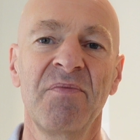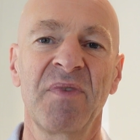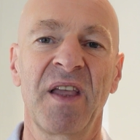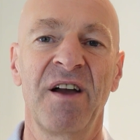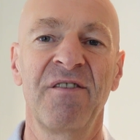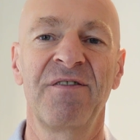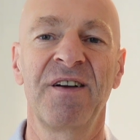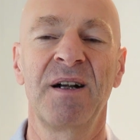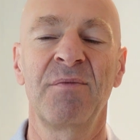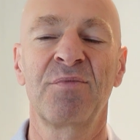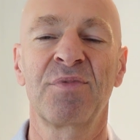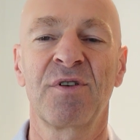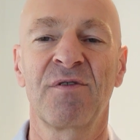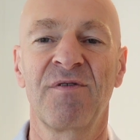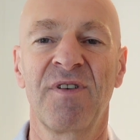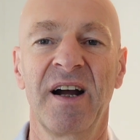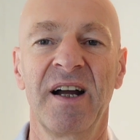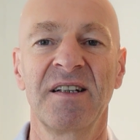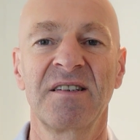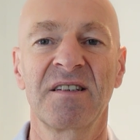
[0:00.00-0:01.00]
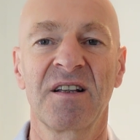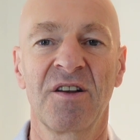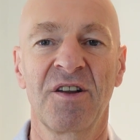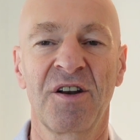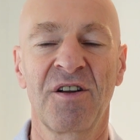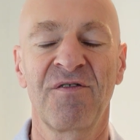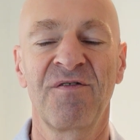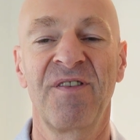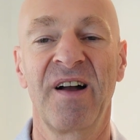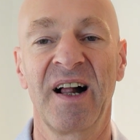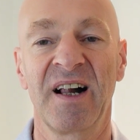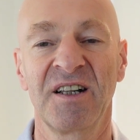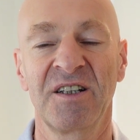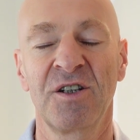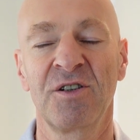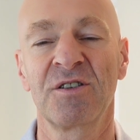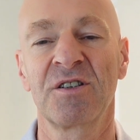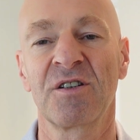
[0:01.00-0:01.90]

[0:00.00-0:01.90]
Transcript: I think provides a lot of value.